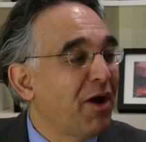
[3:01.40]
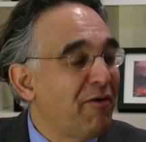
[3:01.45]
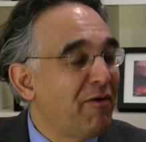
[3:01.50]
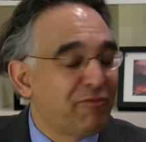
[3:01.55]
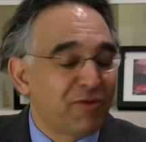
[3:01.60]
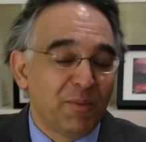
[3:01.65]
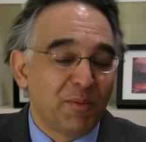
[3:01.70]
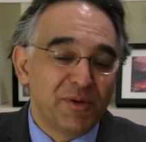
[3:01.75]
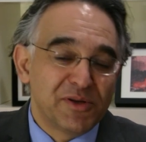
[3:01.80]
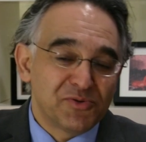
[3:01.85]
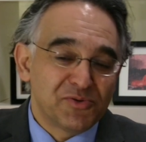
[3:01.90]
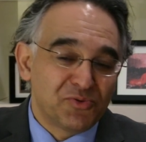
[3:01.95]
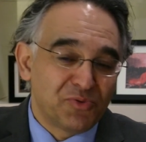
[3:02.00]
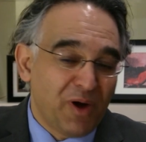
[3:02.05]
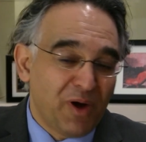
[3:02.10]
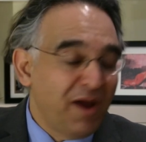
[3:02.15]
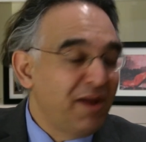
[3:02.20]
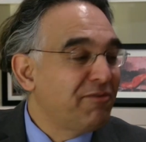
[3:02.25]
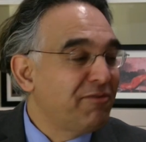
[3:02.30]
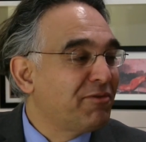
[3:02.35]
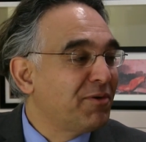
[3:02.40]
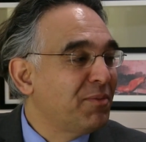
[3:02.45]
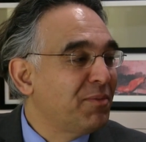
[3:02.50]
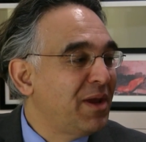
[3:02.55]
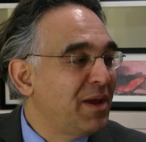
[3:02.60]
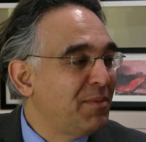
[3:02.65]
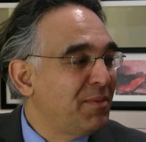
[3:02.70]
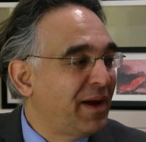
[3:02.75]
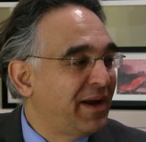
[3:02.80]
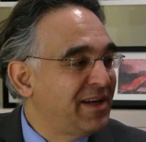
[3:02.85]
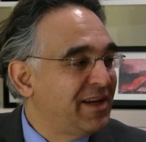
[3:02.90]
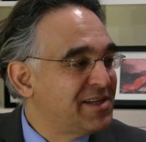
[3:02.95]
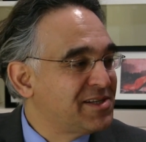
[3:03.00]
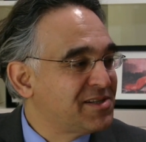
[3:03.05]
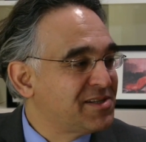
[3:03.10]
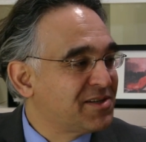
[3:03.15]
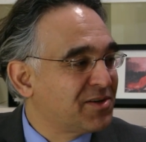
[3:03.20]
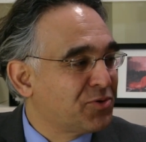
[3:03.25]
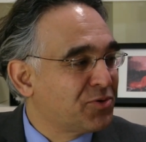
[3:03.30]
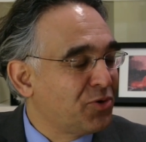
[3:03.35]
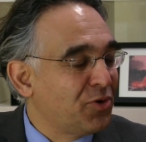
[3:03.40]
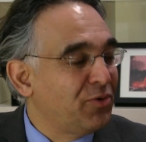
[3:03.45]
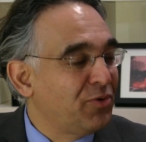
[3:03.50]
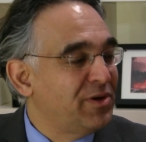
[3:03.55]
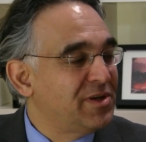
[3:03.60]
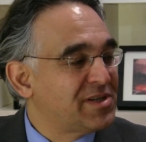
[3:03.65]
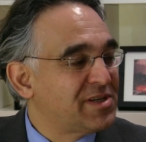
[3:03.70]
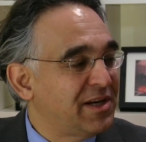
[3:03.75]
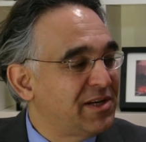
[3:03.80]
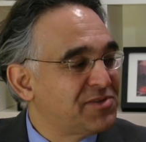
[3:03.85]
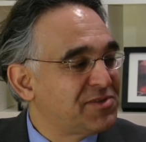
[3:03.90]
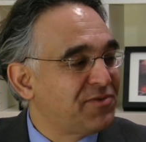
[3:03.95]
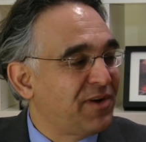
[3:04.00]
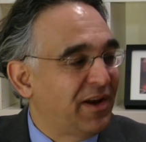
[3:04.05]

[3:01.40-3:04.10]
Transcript: come from. It's right from him and his cronies and his